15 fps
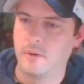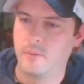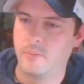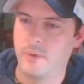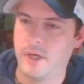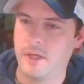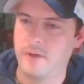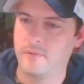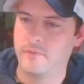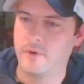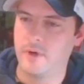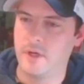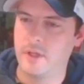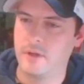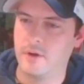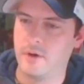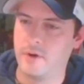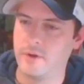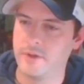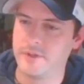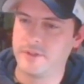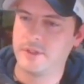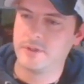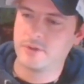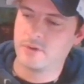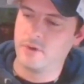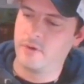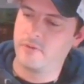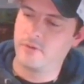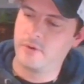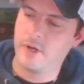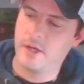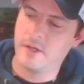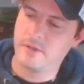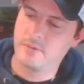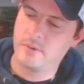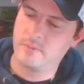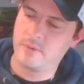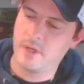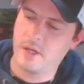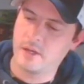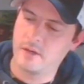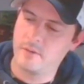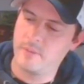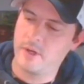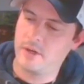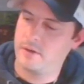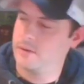Brought your very... Oh, the Zinscrofa round. That's what I'm talking about.